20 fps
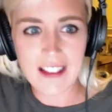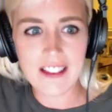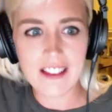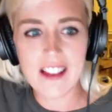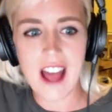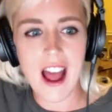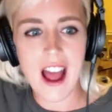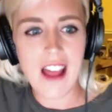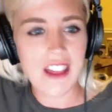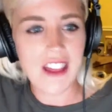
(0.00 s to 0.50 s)

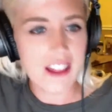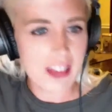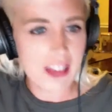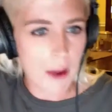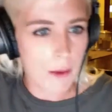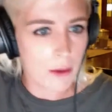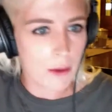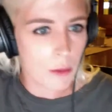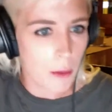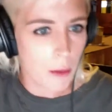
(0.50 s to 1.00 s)
I think that
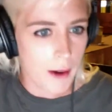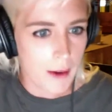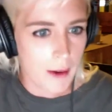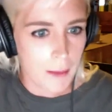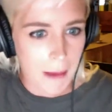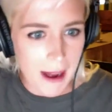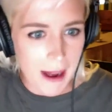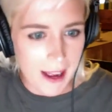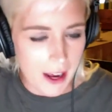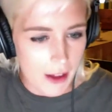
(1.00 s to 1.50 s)
was one of
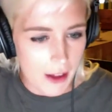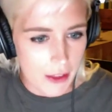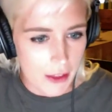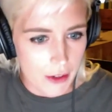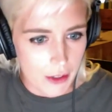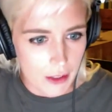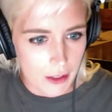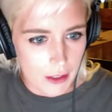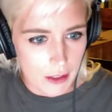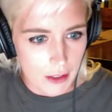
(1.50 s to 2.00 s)
my
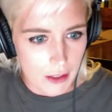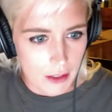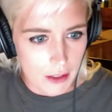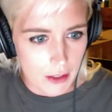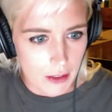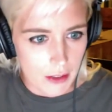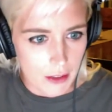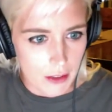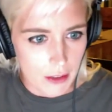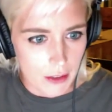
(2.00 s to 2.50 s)
other.
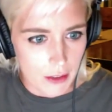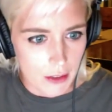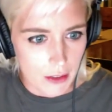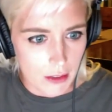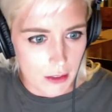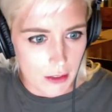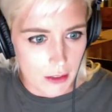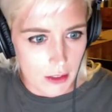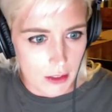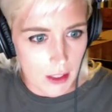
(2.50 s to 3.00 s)

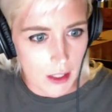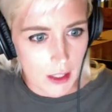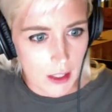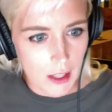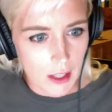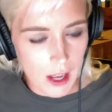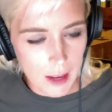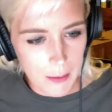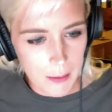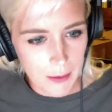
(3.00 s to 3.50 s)

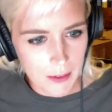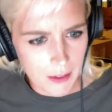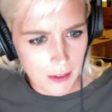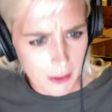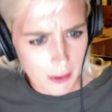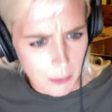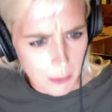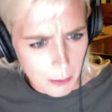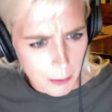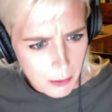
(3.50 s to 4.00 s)
Was
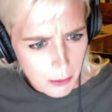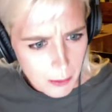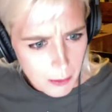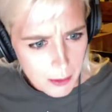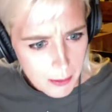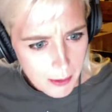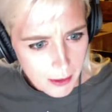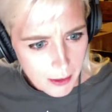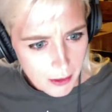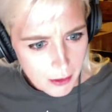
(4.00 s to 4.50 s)
it one of
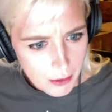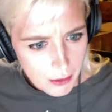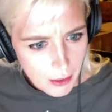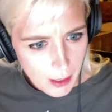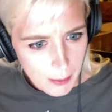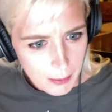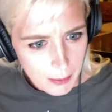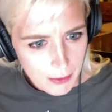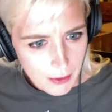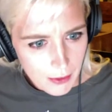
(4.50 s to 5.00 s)
my other gripes?